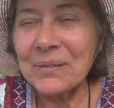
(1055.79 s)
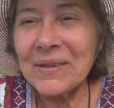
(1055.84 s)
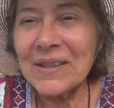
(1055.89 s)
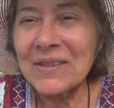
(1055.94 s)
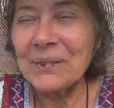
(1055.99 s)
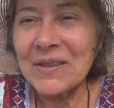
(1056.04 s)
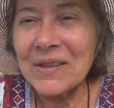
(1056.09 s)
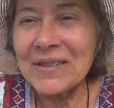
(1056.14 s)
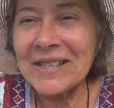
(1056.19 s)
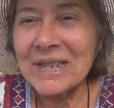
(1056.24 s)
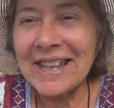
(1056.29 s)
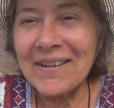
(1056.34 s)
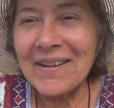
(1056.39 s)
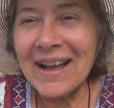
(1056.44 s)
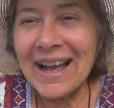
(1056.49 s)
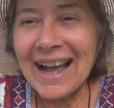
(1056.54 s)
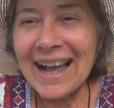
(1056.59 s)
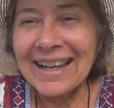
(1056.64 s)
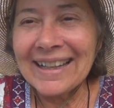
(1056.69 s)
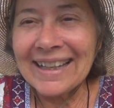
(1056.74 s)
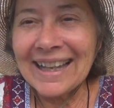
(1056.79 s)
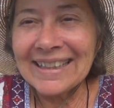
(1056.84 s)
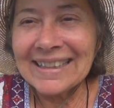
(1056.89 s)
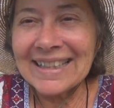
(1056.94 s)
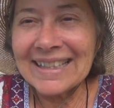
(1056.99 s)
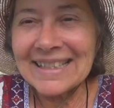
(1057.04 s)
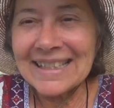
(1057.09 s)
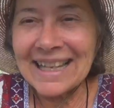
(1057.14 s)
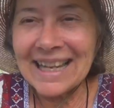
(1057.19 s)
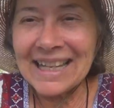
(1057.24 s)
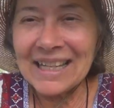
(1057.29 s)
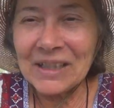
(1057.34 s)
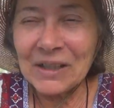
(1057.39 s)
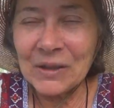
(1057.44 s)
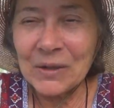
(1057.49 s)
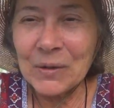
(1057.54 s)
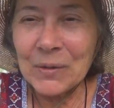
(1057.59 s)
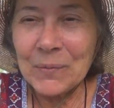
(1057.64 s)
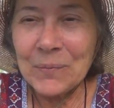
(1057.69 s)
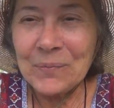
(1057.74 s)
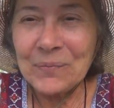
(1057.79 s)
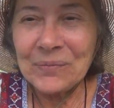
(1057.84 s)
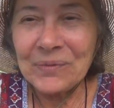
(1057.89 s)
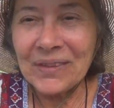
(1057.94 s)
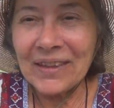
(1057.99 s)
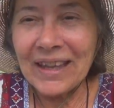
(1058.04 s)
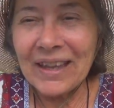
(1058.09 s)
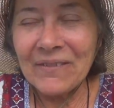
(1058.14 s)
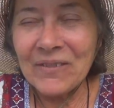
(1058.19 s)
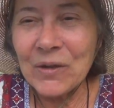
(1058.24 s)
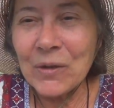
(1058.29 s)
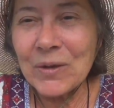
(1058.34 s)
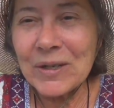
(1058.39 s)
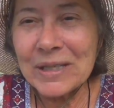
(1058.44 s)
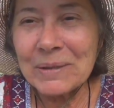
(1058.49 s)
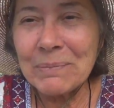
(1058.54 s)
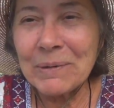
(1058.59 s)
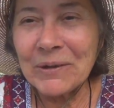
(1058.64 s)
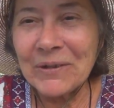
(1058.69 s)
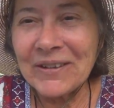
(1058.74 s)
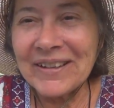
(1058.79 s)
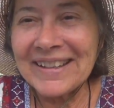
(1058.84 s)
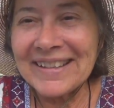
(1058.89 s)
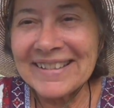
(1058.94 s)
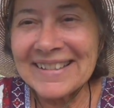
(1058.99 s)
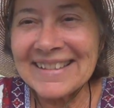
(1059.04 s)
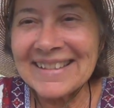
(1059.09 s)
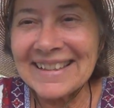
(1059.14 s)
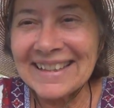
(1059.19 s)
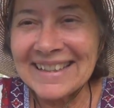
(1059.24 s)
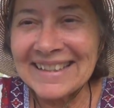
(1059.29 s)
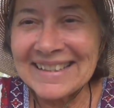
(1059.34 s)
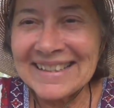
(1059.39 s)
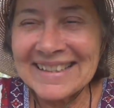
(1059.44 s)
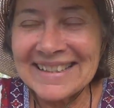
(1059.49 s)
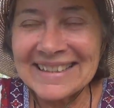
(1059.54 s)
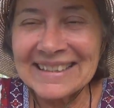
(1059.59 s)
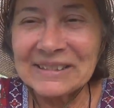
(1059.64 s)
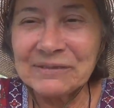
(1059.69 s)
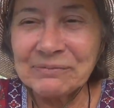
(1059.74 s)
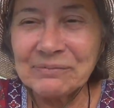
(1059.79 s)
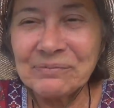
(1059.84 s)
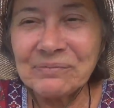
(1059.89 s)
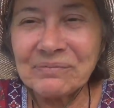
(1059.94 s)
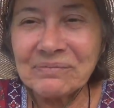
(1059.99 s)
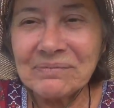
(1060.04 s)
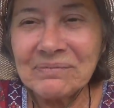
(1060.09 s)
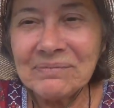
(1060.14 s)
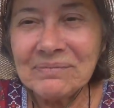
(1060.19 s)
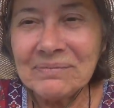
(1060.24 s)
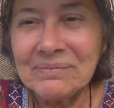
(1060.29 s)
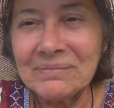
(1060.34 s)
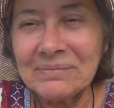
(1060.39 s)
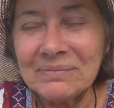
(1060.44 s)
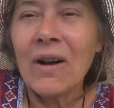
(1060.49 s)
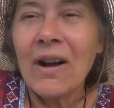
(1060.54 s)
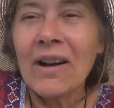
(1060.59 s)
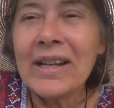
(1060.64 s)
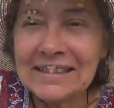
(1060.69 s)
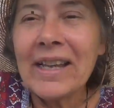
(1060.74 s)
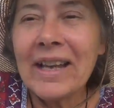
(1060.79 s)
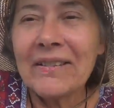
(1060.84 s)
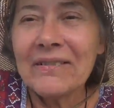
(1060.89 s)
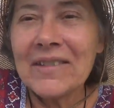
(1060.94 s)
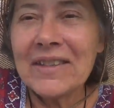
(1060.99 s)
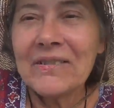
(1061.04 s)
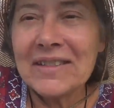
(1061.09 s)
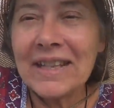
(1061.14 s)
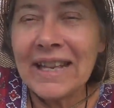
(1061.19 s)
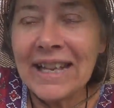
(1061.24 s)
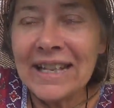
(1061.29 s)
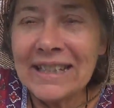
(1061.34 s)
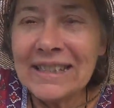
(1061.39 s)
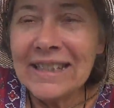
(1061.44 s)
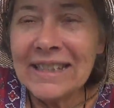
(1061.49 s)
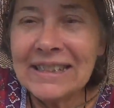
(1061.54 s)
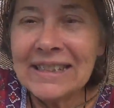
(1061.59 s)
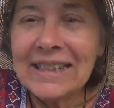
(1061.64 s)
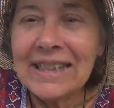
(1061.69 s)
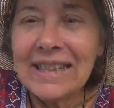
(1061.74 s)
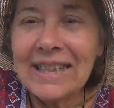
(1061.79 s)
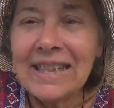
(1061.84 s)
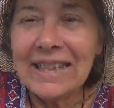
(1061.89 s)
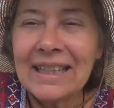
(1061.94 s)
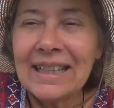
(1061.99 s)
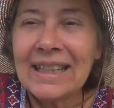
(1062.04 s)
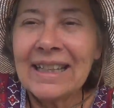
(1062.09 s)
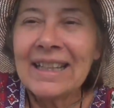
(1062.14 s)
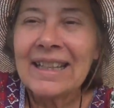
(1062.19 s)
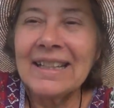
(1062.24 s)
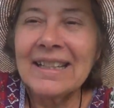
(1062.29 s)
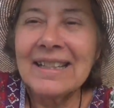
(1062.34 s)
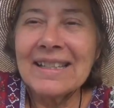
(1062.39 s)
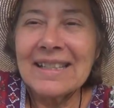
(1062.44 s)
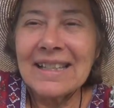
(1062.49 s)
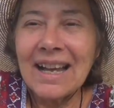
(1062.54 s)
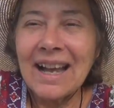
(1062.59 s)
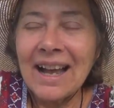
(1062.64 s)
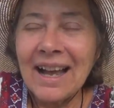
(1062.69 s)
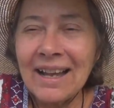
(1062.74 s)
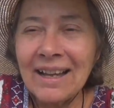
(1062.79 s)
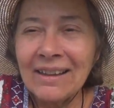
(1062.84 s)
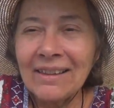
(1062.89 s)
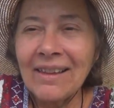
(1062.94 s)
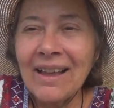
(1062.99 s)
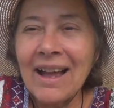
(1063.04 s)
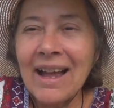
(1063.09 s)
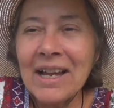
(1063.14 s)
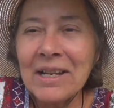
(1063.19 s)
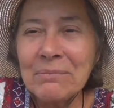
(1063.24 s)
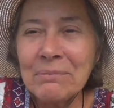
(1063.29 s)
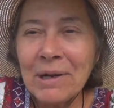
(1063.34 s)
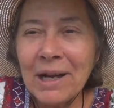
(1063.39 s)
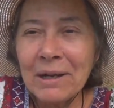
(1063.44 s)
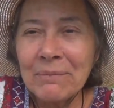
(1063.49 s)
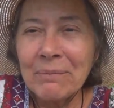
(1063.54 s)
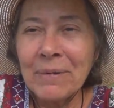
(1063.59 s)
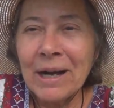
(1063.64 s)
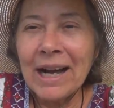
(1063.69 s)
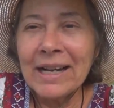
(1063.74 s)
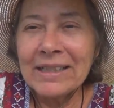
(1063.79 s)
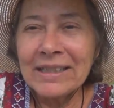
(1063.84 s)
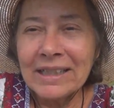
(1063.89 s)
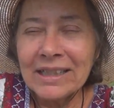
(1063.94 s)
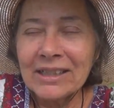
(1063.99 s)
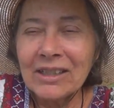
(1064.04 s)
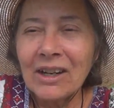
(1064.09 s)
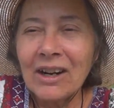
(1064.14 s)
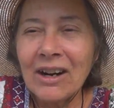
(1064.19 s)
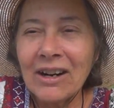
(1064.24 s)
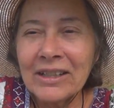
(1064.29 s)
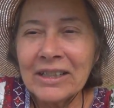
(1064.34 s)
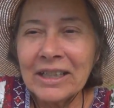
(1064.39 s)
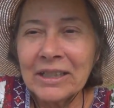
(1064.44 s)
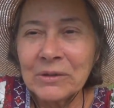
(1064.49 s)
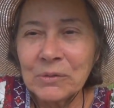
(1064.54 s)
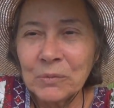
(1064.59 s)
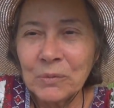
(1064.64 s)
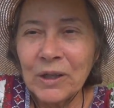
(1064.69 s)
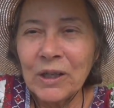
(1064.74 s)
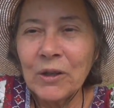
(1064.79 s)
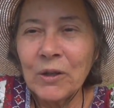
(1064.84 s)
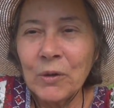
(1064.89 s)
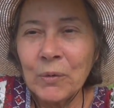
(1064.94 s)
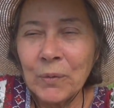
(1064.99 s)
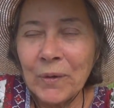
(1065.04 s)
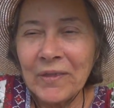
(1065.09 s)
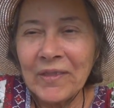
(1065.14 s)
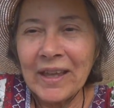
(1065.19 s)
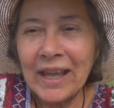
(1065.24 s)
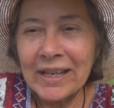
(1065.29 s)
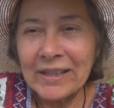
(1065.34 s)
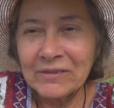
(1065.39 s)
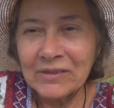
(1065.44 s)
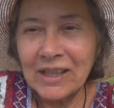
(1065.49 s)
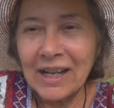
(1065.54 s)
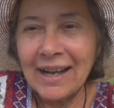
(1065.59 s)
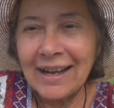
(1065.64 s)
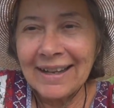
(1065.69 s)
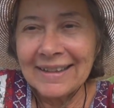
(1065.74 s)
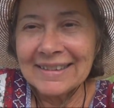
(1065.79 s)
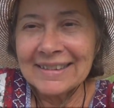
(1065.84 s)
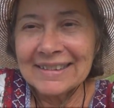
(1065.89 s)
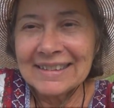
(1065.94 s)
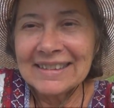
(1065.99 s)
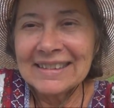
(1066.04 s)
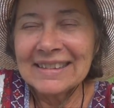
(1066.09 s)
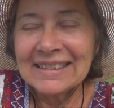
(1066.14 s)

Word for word: so now I'd like to say to you, if you experience this, all you have to say is I align my mind and heart and will with that of God.